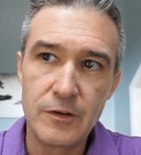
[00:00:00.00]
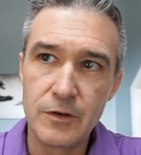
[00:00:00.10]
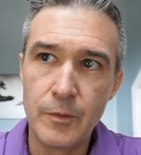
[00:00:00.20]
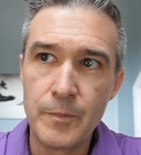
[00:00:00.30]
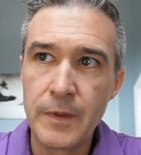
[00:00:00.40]

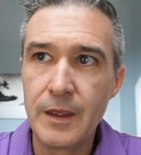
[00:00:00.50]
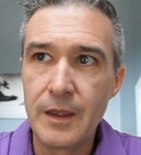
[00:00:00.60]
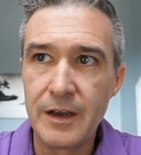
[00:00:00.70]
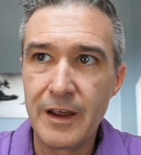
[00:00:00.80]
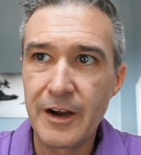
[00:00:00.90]
So,
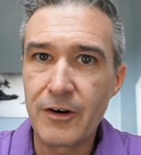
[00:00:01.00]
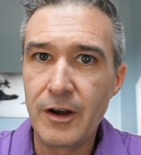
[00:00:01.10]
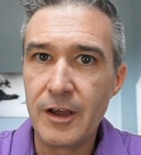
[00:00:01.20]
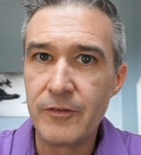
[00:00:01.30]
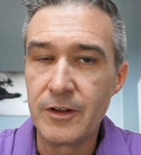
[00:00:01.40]
not
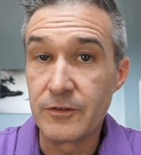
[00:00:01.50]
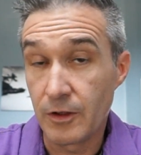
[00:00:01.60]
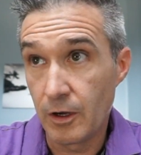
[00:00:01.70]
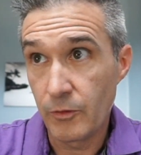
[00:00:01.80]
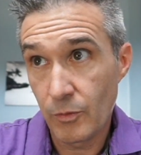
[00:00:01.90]
great evidence
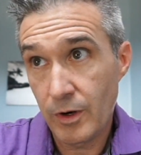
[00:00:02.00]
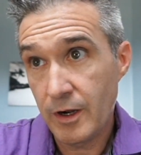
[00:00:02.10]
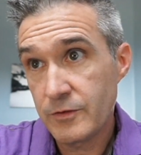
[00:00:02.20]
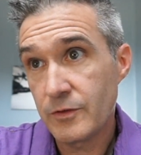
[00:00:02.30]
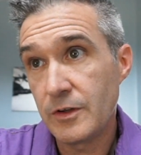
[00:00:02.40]

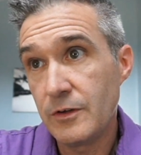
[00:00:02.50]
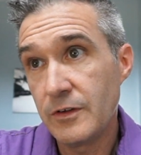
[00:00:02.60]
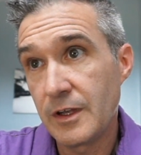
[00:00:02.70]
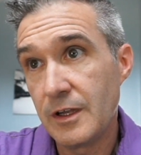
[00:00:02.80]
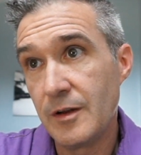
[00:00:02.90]
otherwise for
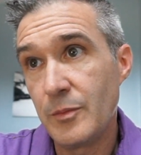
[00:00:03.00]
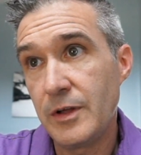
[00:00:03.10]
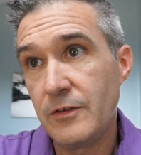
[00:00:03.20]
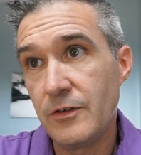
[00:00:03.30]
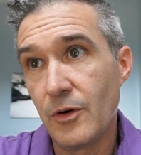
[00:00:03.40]
using it in
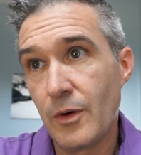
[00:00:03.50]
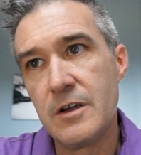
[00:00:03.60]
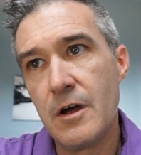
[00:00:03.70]
PCOS.